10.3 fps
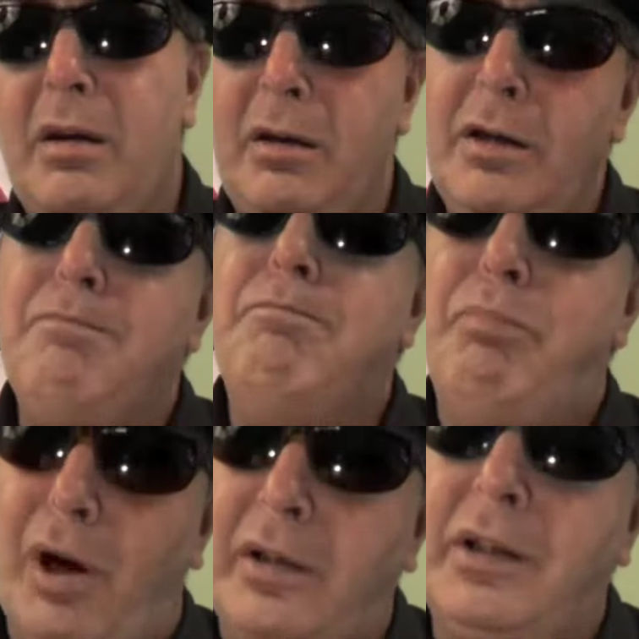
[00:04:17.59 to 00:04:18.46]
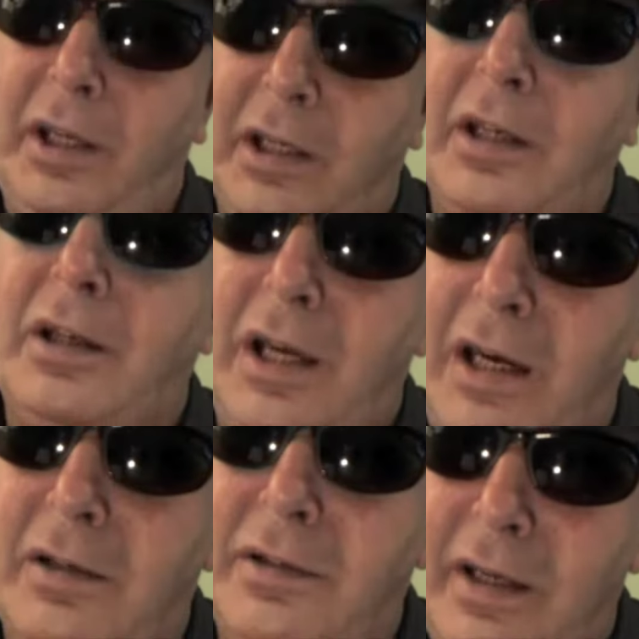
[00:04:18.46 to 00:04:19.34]
in a butt kicking
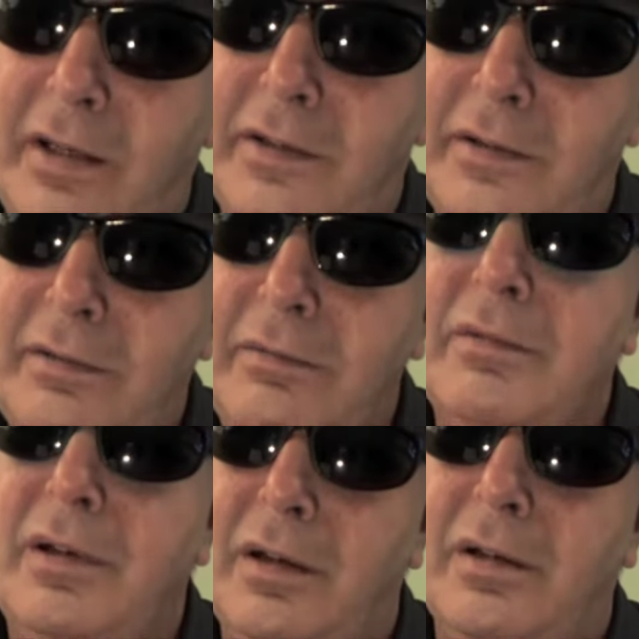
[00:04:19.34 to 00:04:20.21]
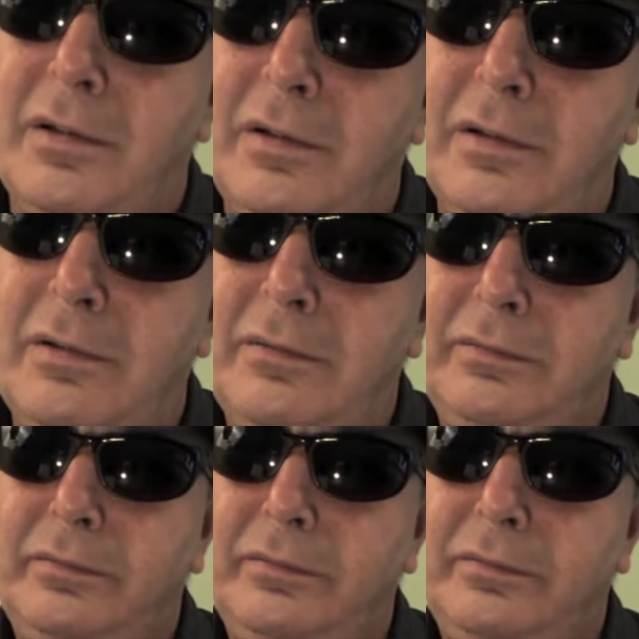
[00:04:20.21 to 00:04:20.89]
contest. Uh huh.